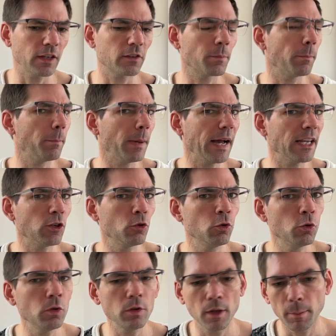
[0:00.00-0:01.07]
it's
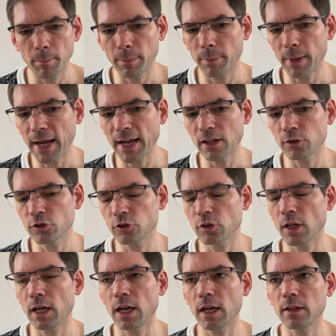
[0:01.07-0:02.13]
Bayou Bash,
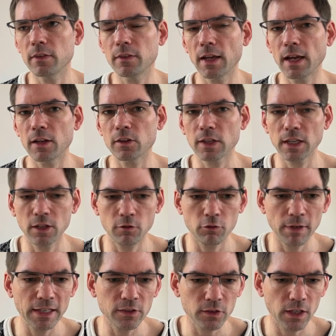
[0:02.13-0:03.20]
and that's a kind of
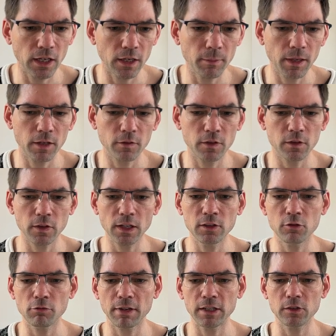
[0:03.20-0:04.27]
race game. I've
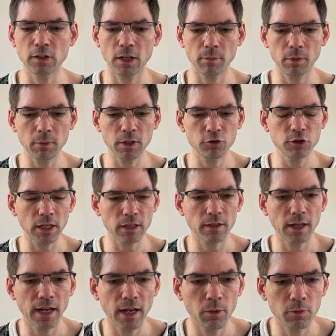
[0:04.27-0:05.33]
designed a race game. I want to check
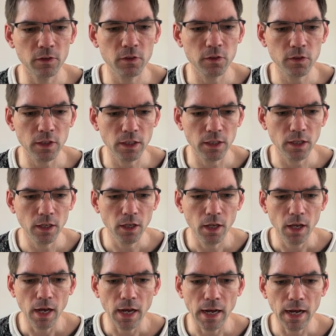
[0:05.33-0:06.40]
that out and see
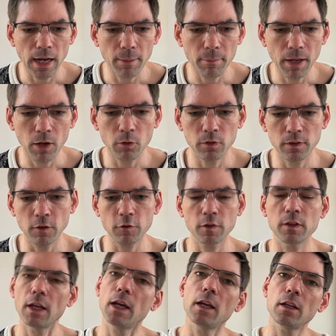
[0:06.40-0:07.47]
how
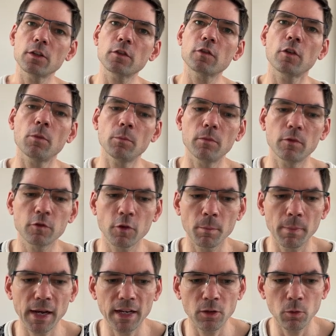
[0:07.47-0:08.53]
different it is from
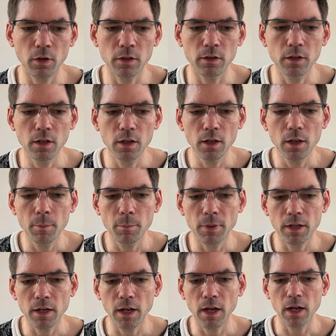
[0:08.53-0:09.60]
my one. But